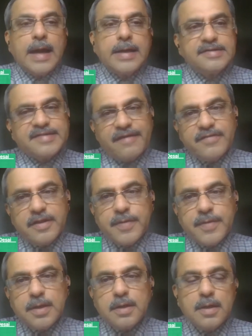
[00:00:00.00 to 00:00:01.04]
And it's
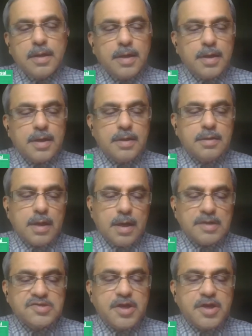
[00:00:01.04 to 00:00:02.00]
available in